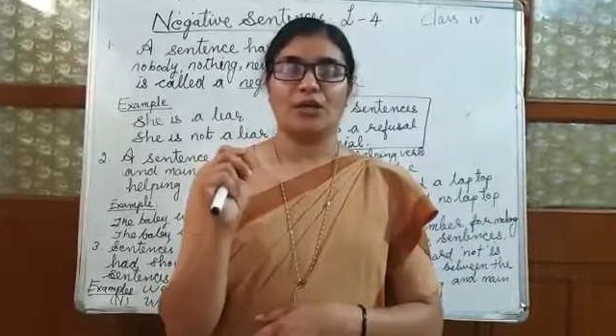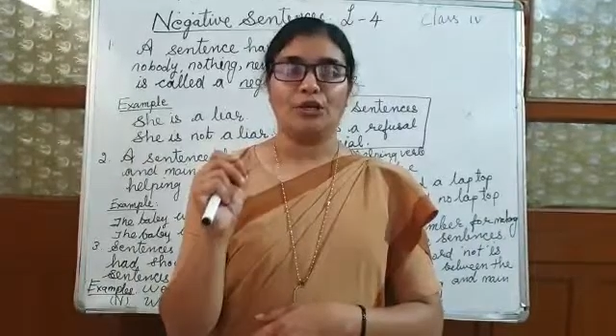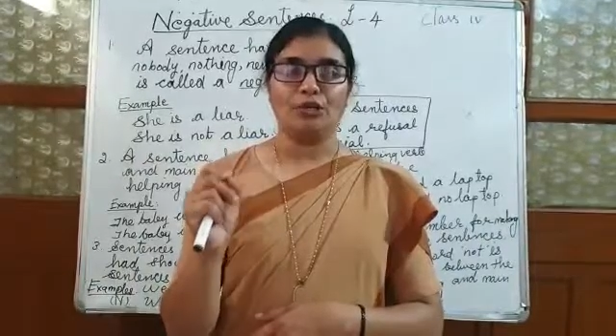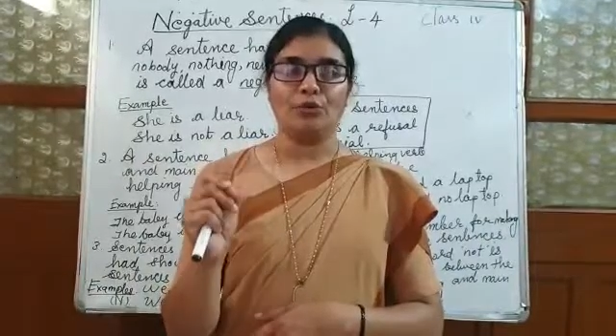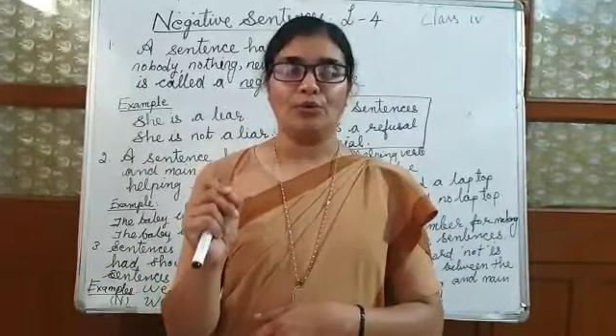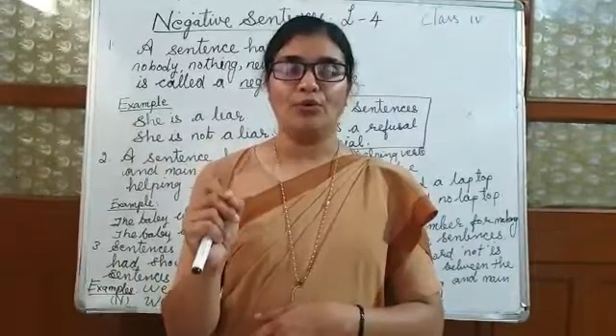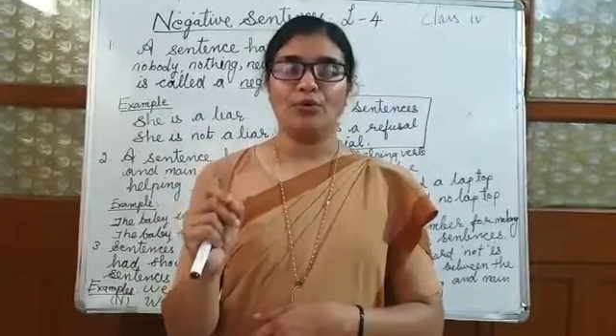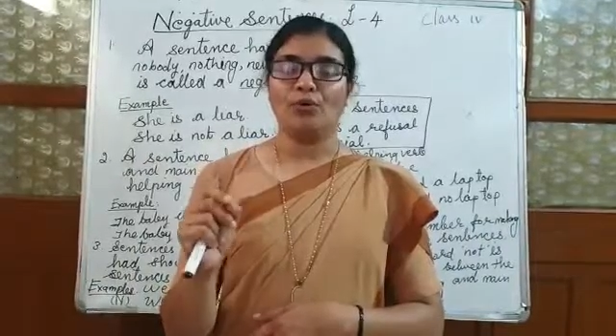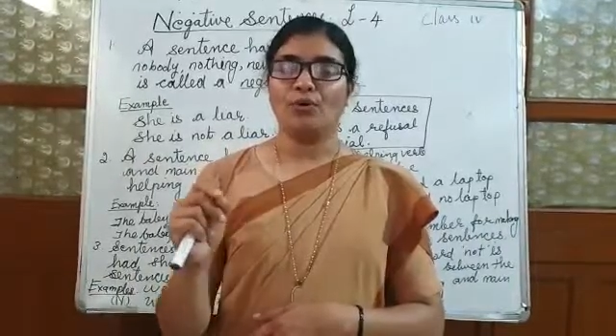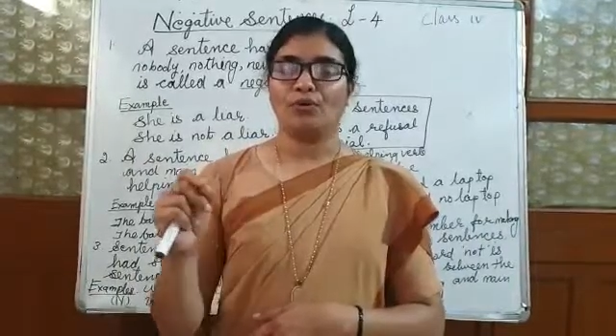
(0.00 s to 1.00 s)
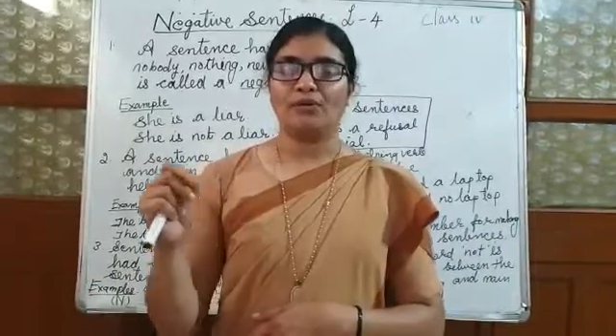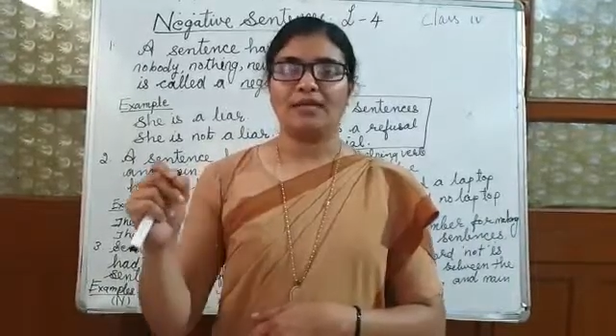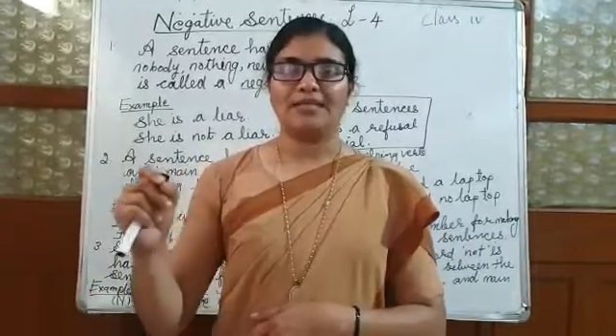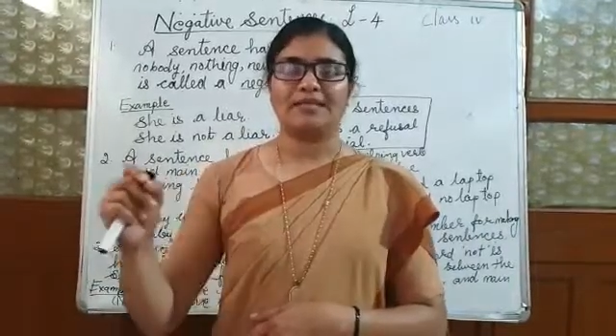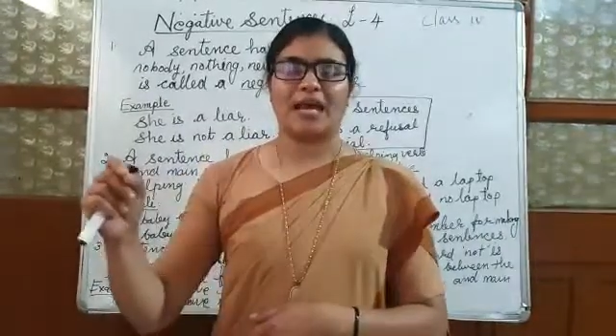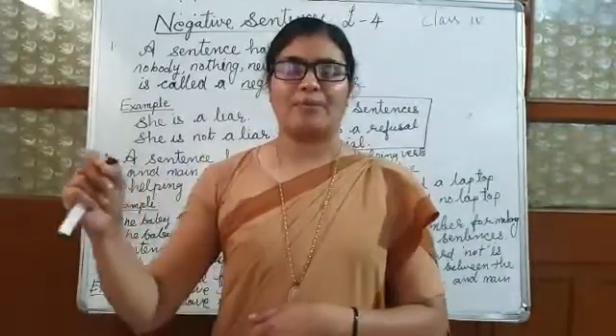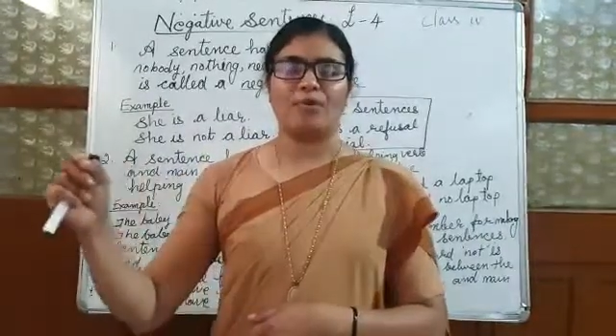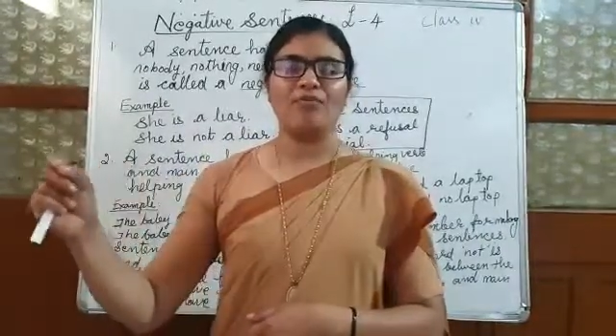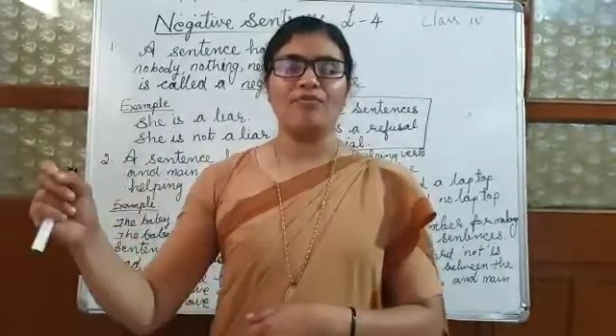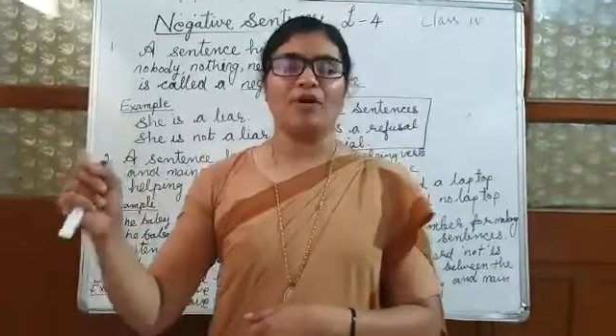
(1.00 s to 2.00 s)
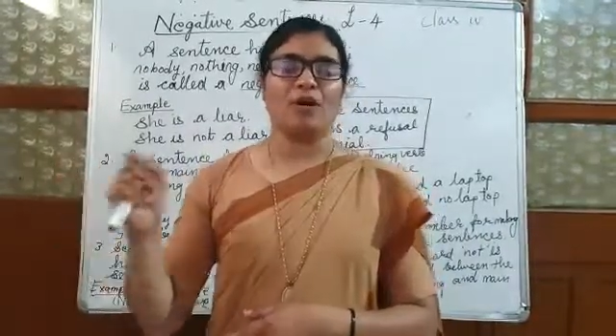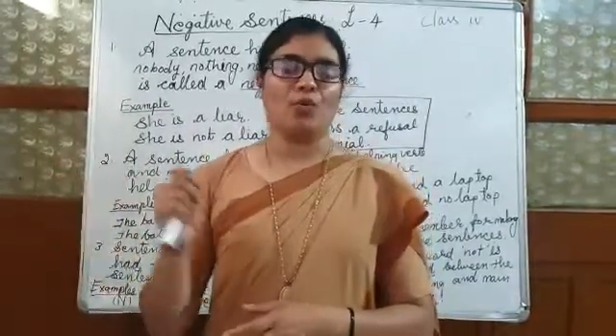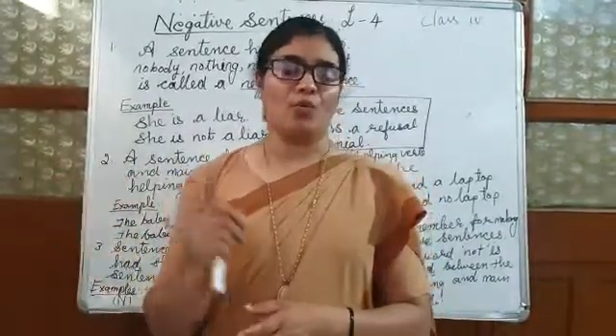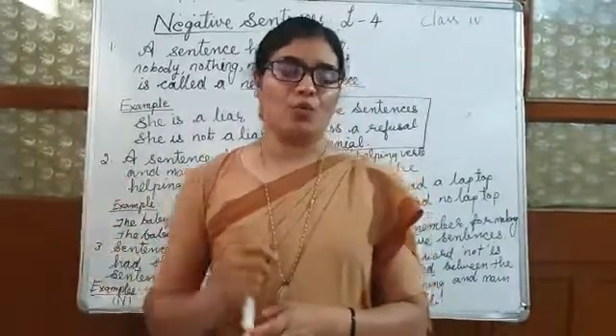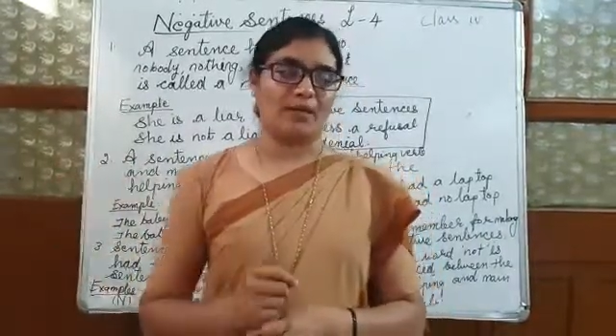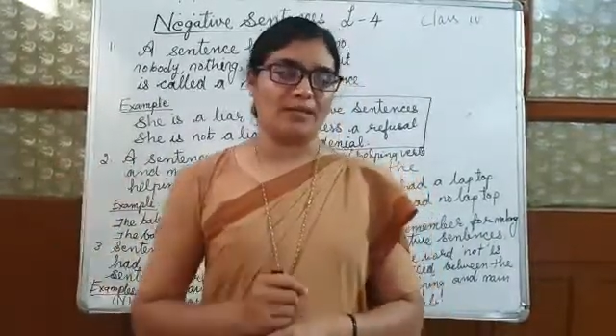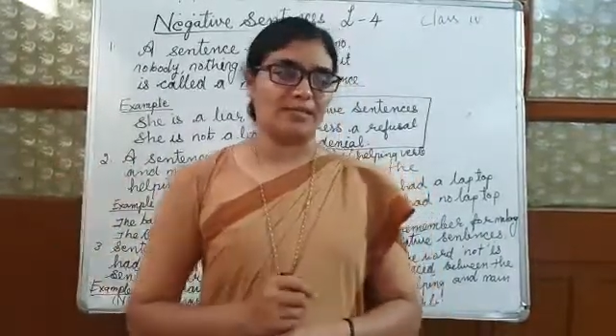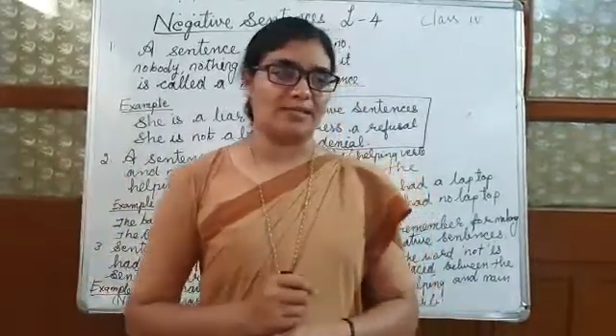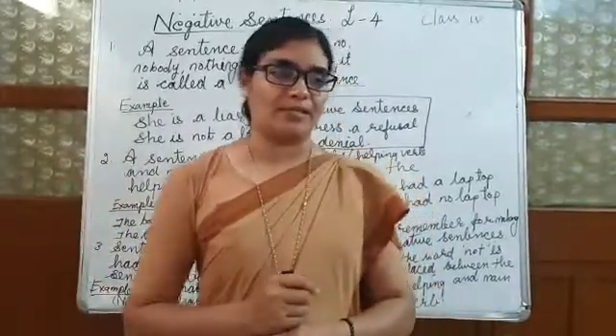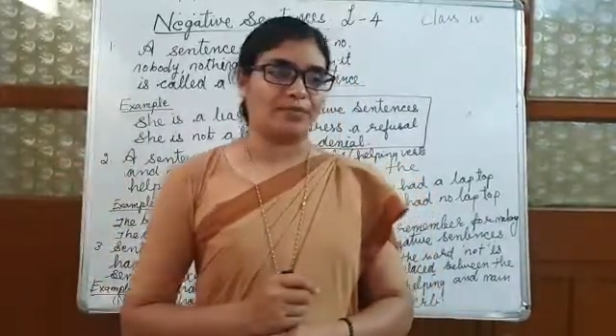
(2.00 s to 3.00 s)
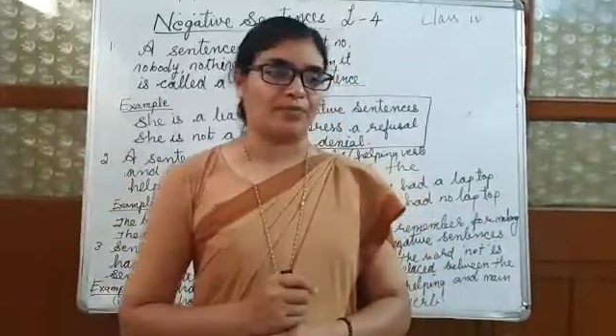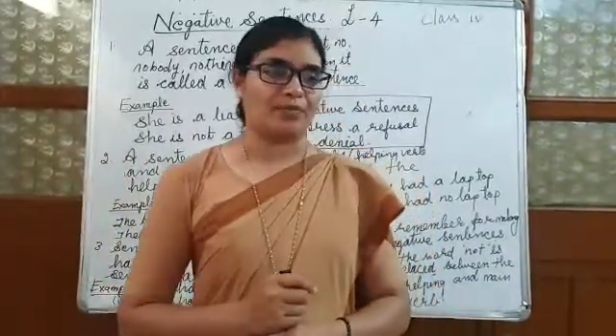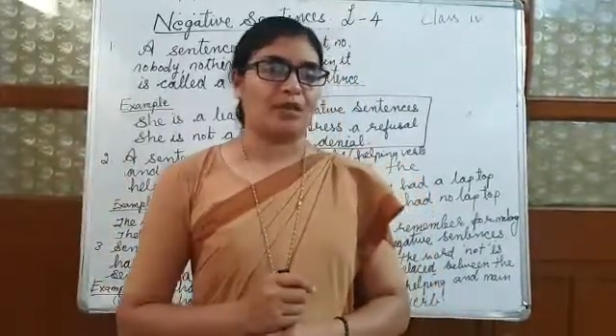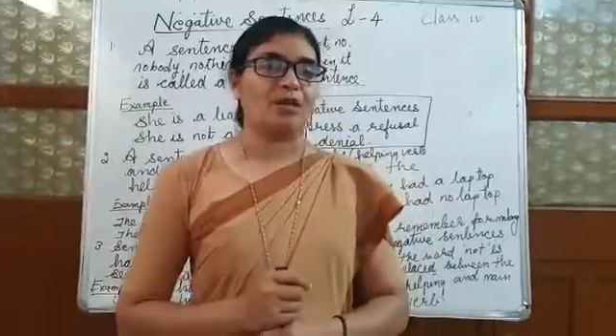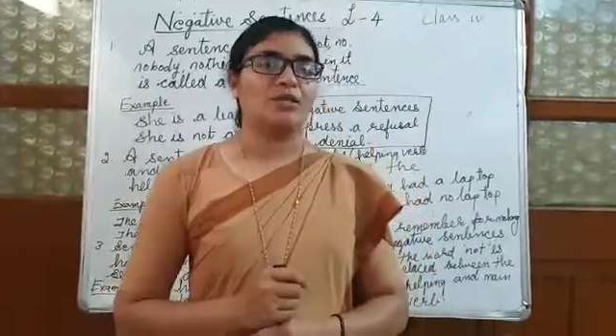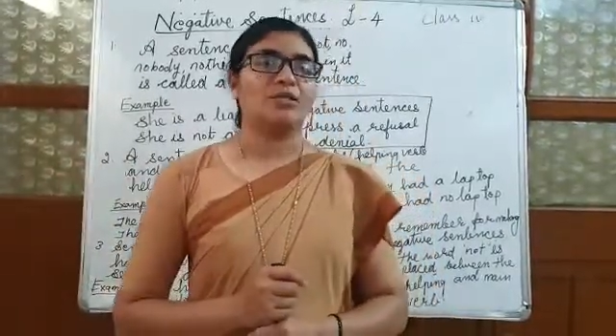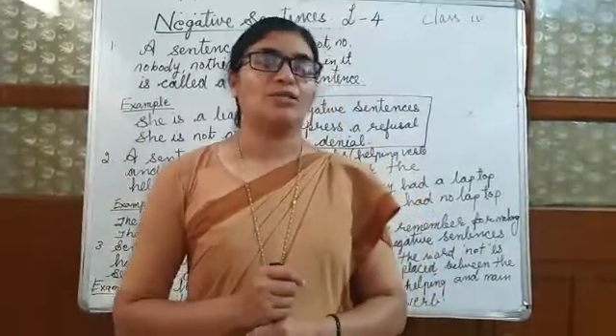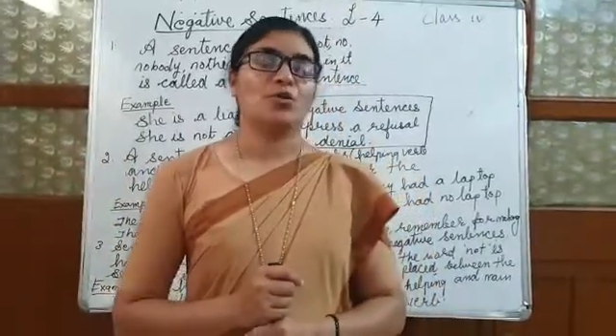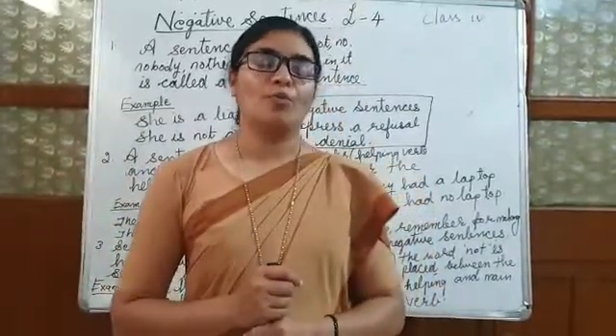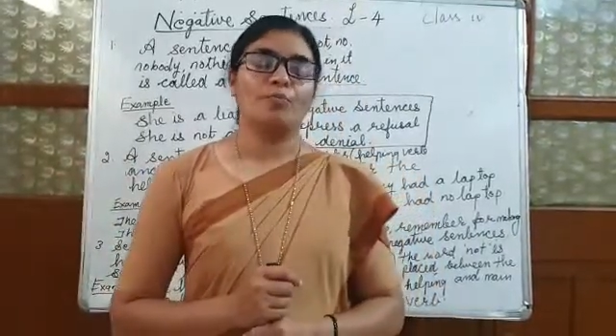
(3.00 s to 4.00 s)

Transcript: no, this type of words. So